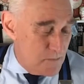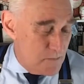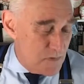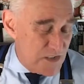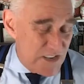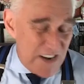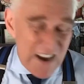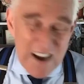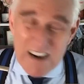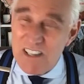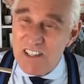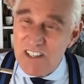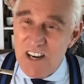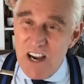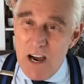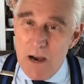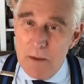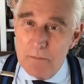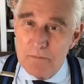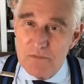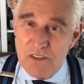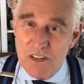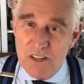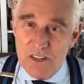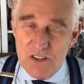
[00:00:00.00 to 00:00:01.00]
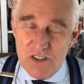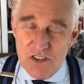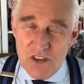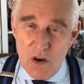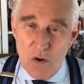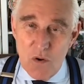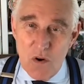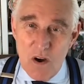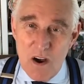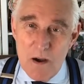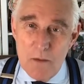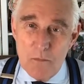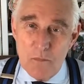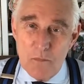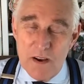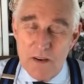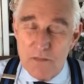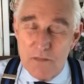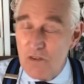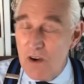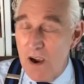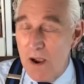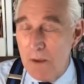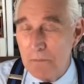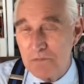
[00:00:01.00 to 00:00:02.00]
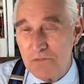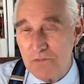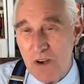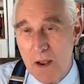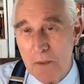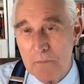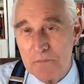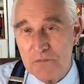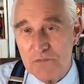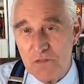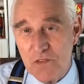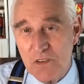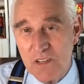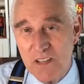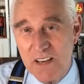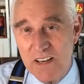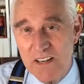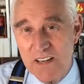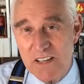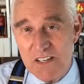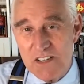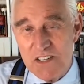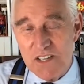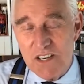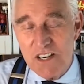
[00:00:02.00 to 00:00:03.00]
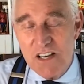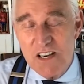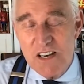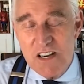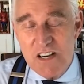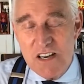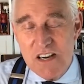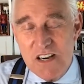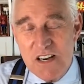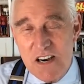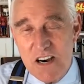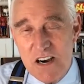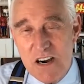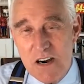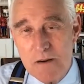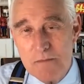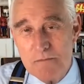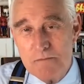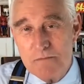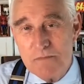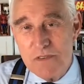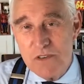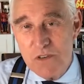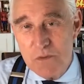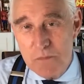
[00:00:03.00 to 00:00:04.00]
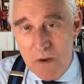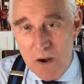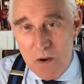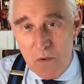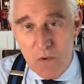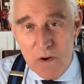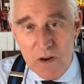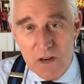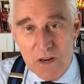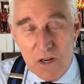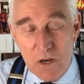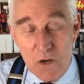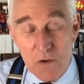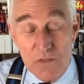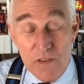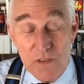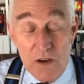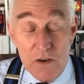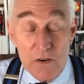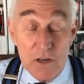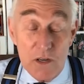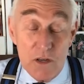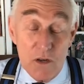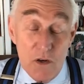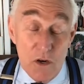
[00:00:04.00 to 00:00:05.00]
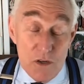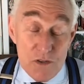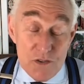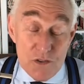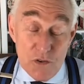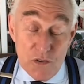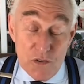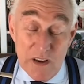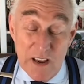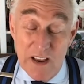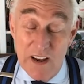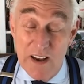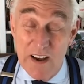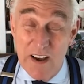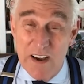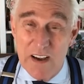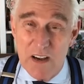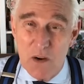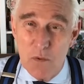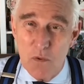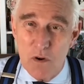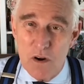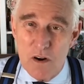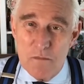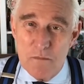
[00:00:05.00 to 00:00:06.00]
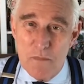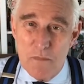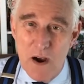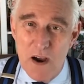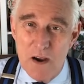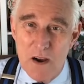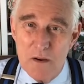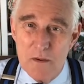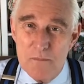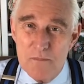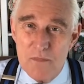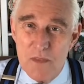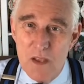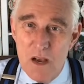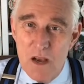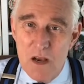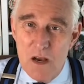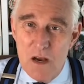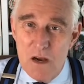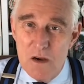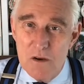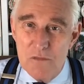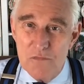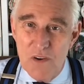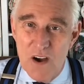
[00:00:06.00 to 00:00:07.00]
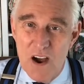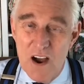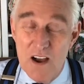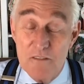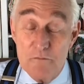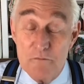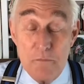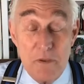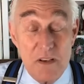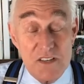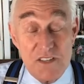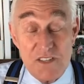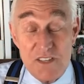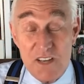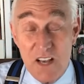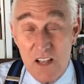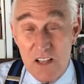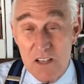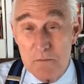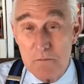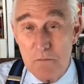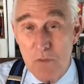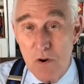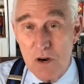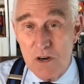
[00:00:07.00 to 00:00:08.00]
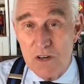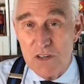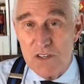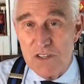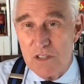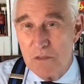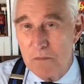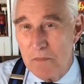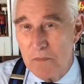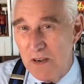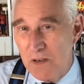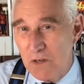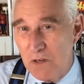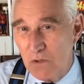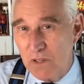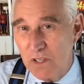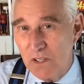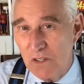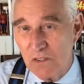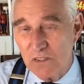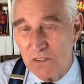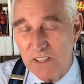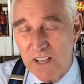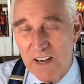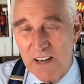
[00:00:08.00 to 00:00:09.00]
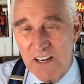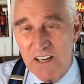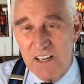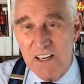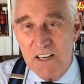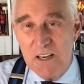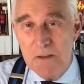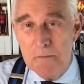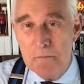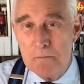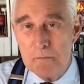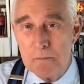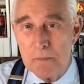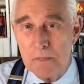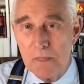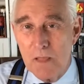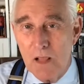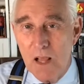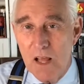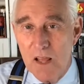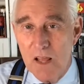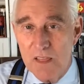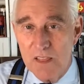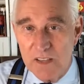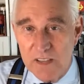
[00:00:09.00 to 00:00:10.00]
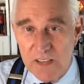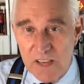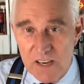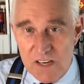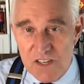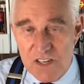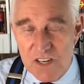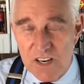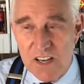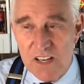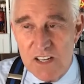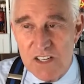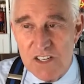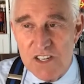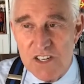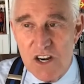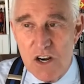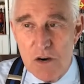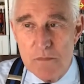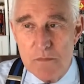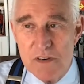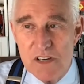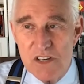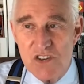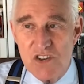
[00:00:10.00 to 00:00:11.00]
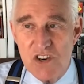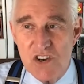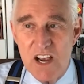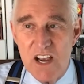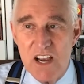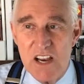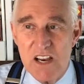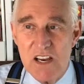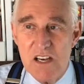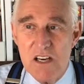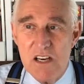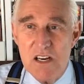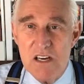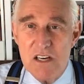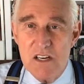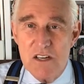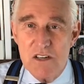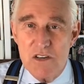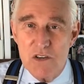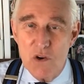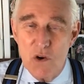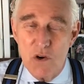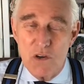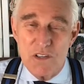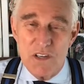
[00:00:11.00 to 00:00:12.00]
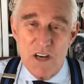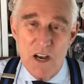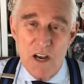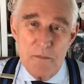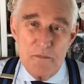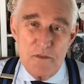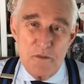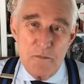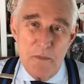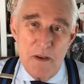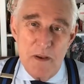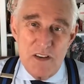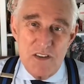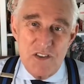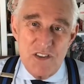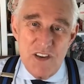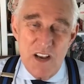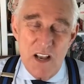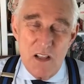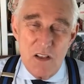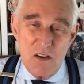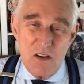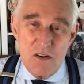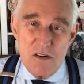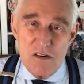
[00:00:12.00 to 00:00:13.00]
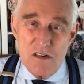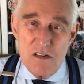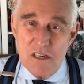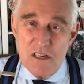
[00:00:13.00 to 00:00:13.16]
tank tops and so on. We have crop tops for ladies. You might want to go there. You can also get any one of my 5 best-selling books: The Man Who Killed Kennedy, The Case Against LBJ, New York Times bestseller,